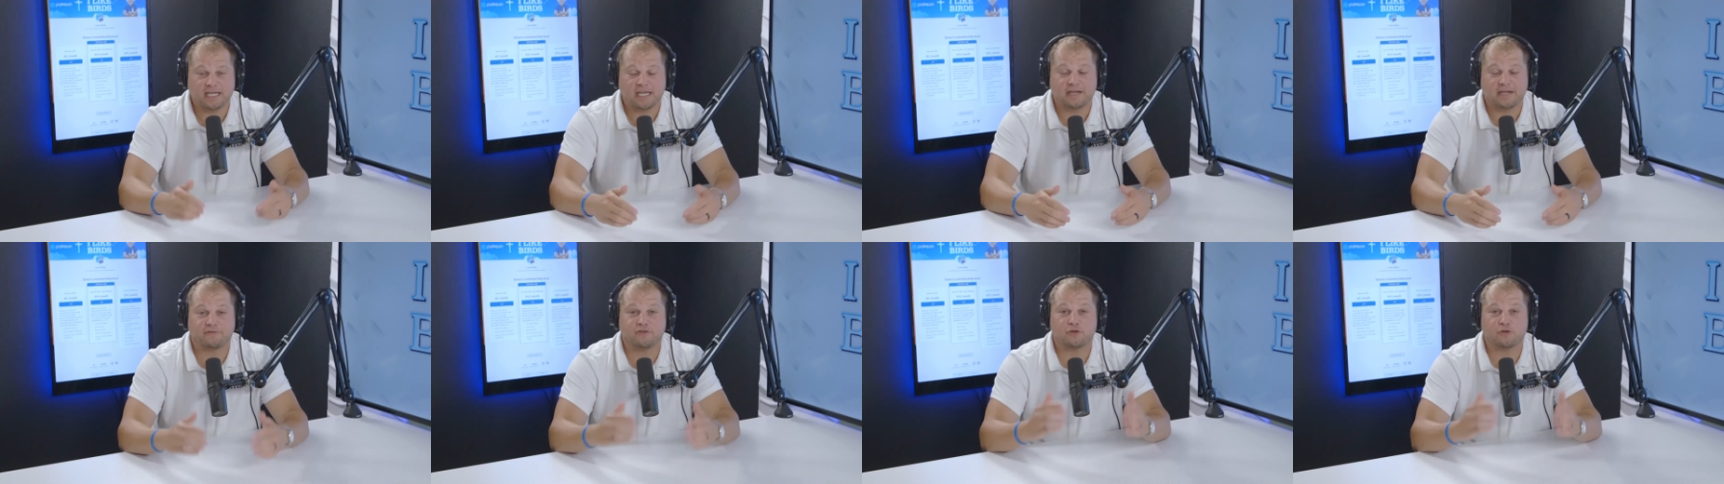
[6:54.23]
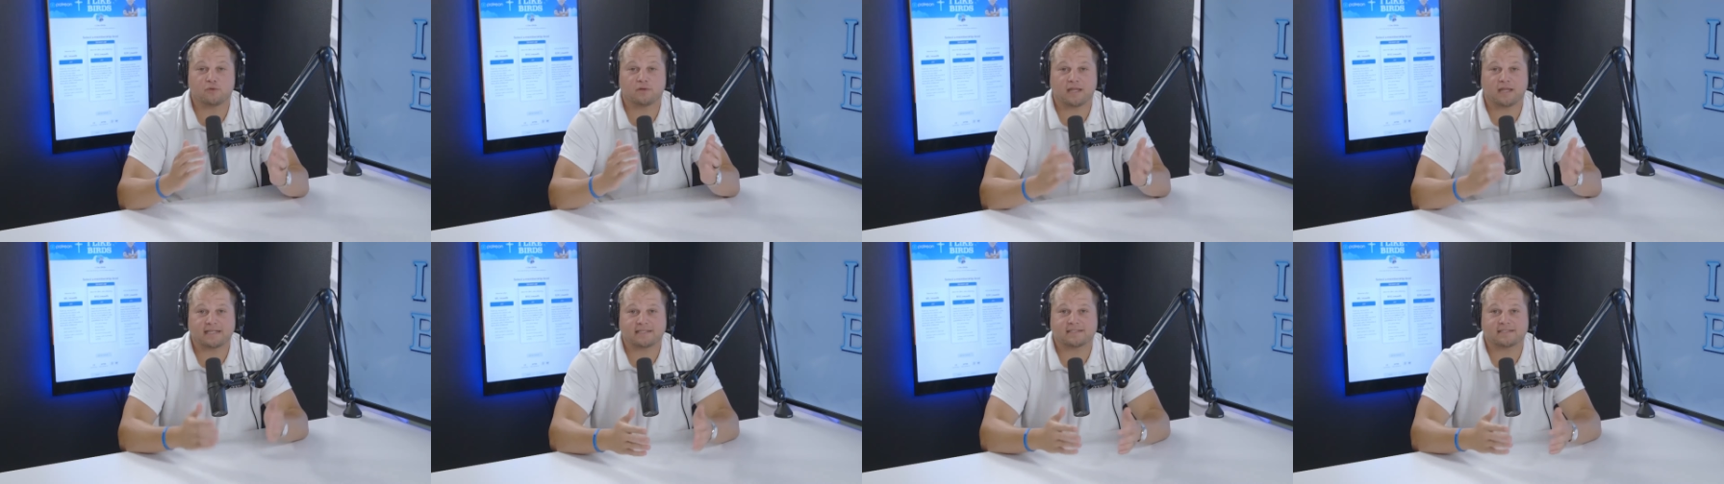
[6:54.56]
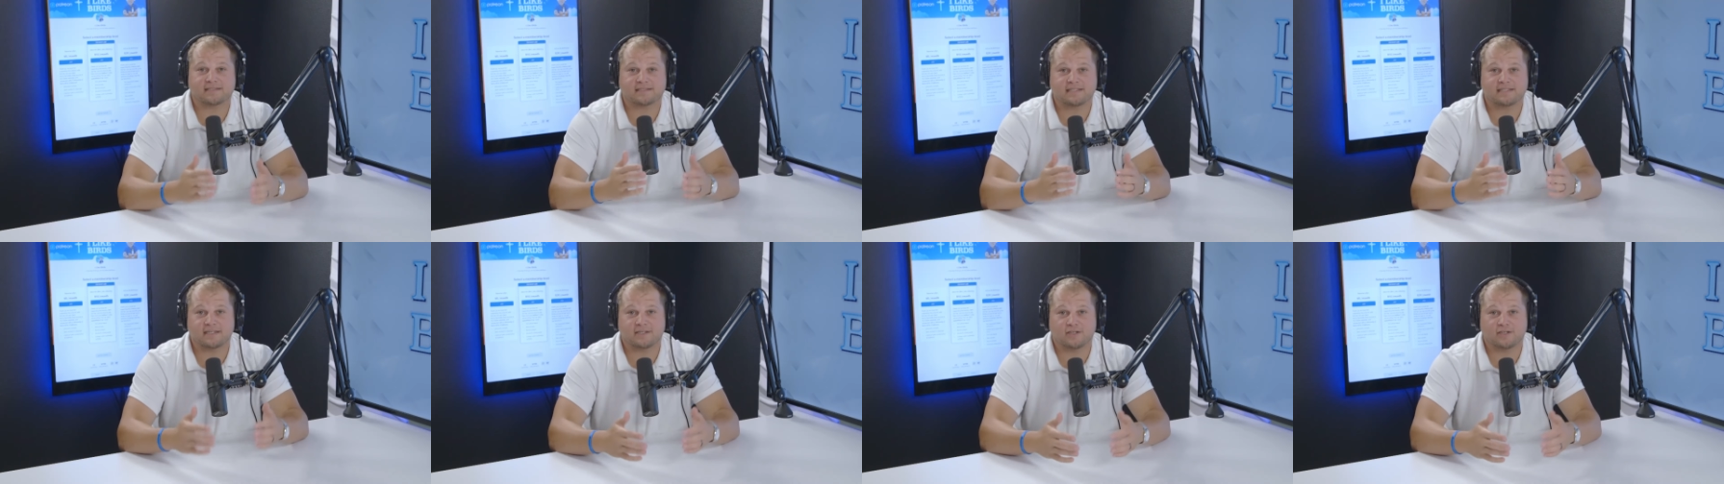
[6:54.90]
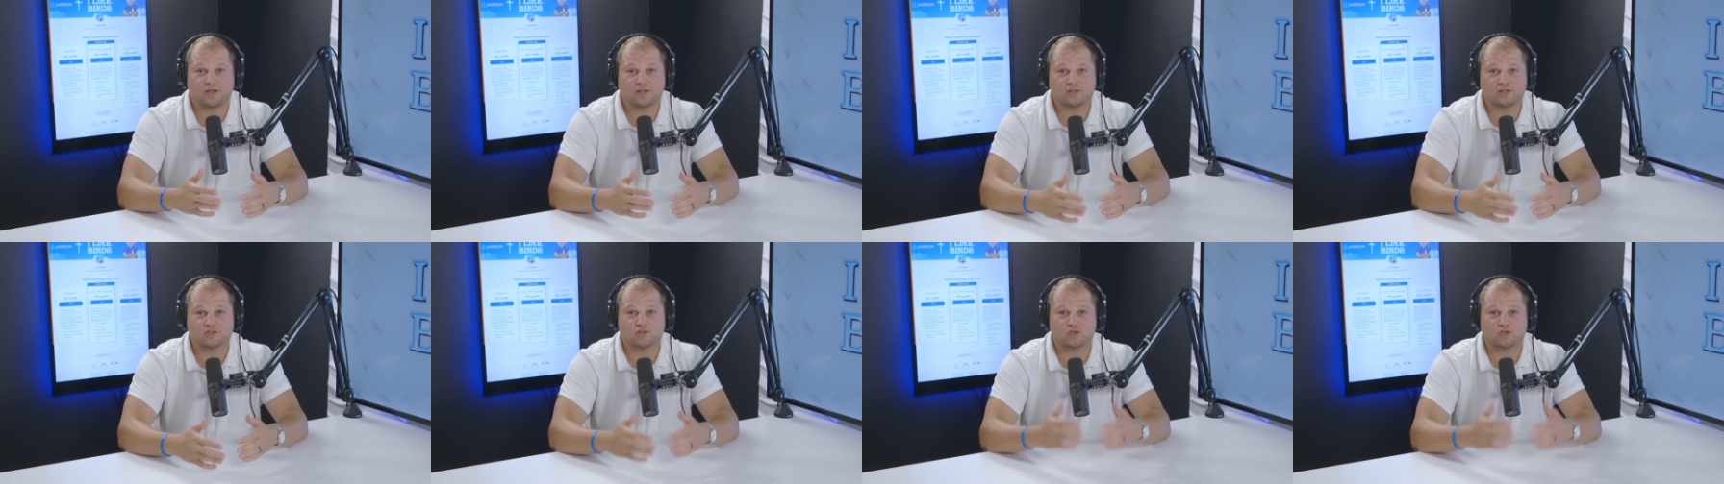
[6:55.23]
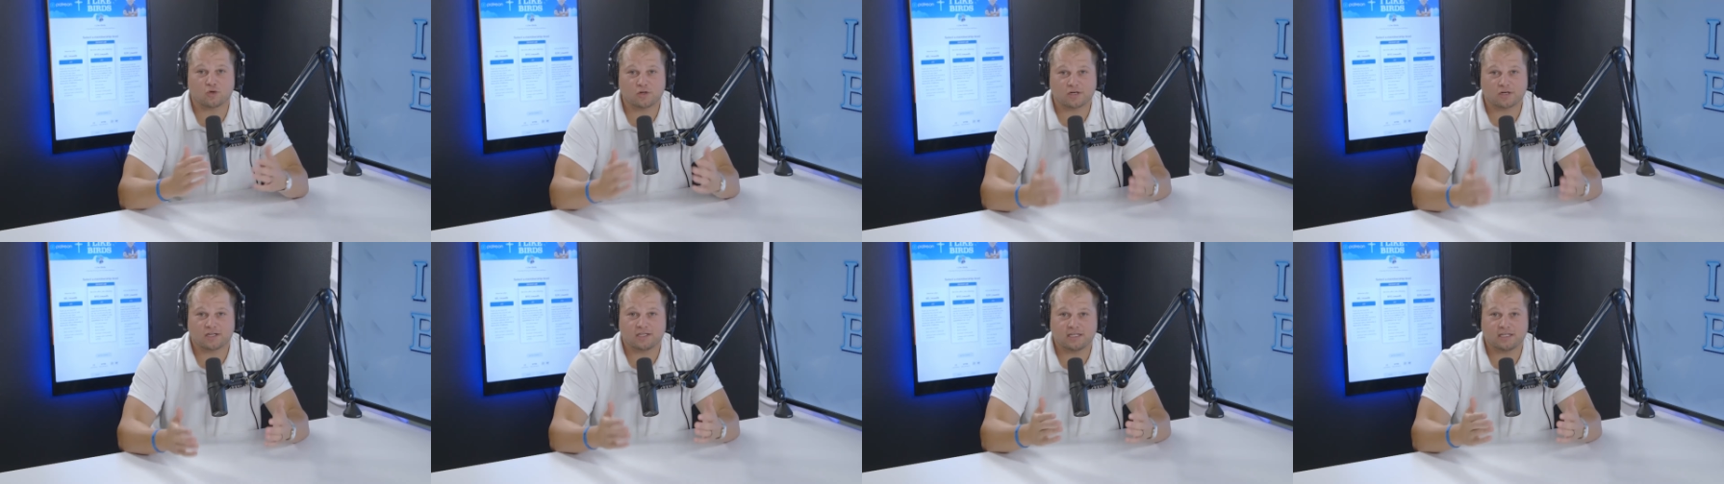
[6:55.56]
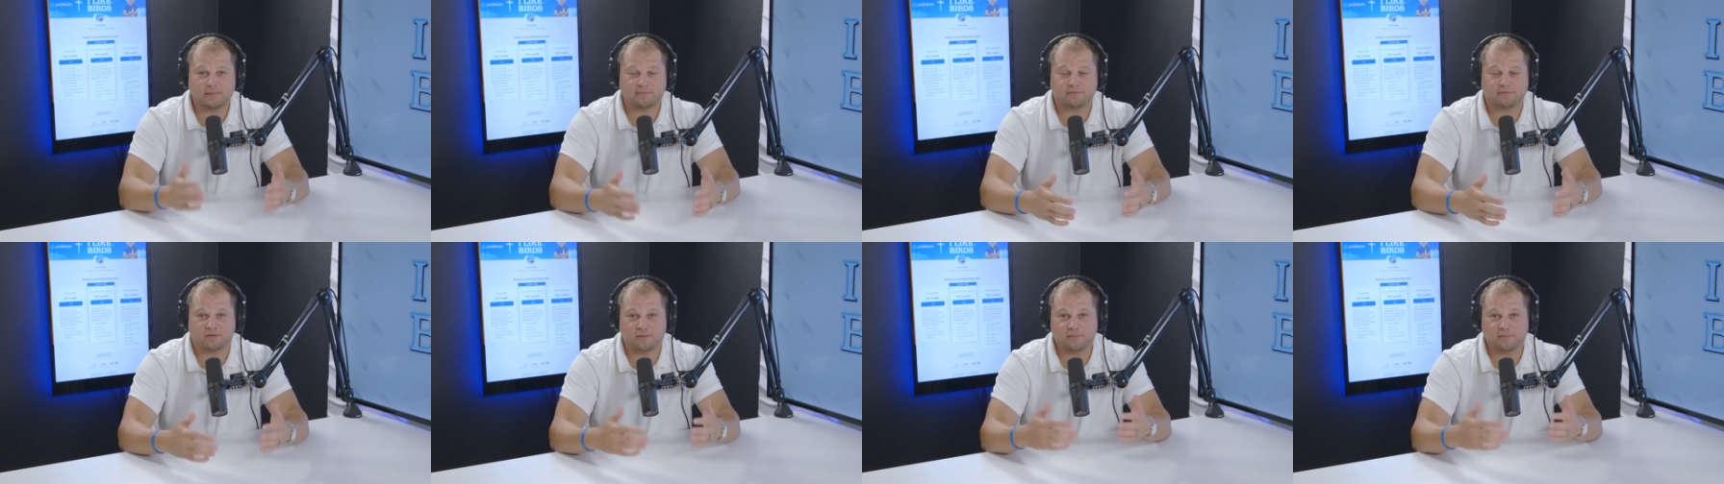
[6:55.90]
If you would like to see another short
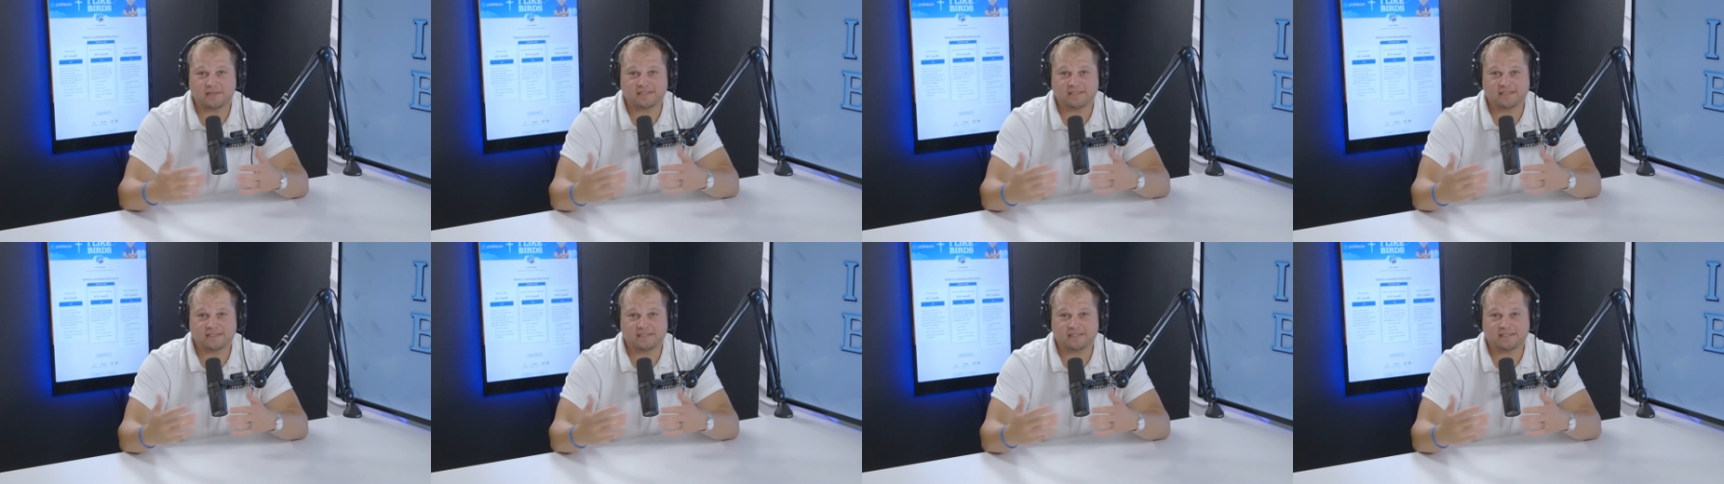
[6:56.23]
clip from